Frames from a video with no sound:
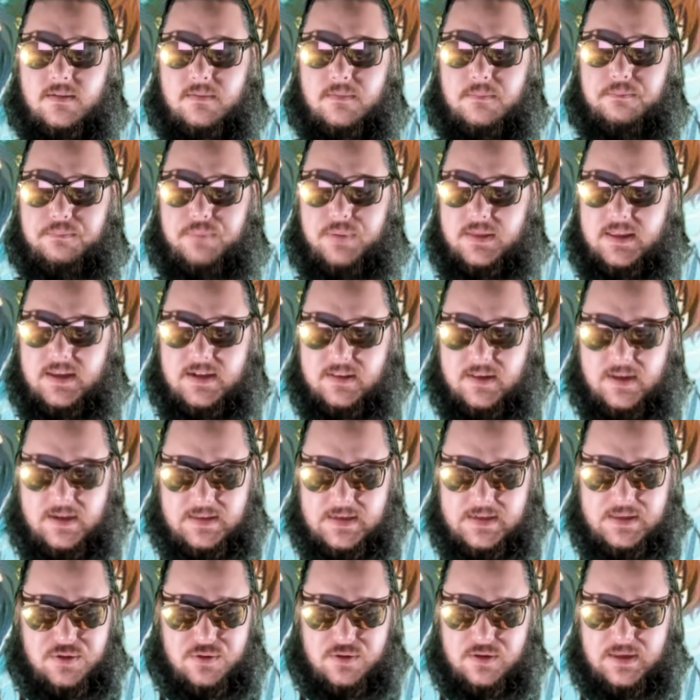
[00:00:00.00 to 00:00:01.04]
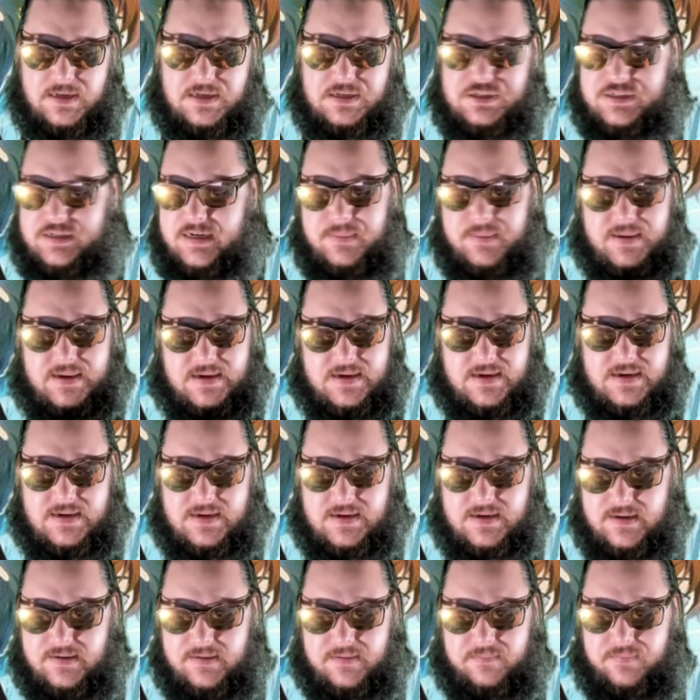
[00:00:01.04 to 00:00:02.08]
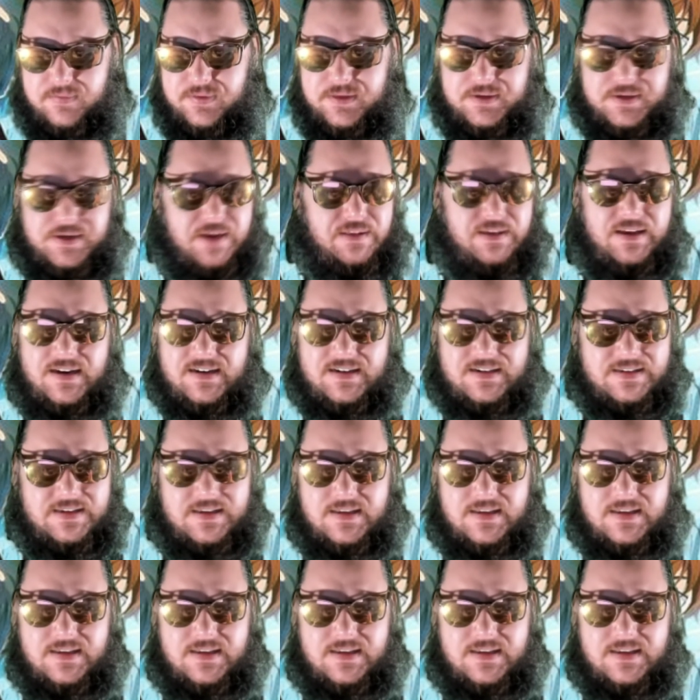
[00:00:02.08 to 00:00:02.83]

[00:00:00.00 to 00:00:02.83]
But then, like, they do it, like, chibi and yelling at it.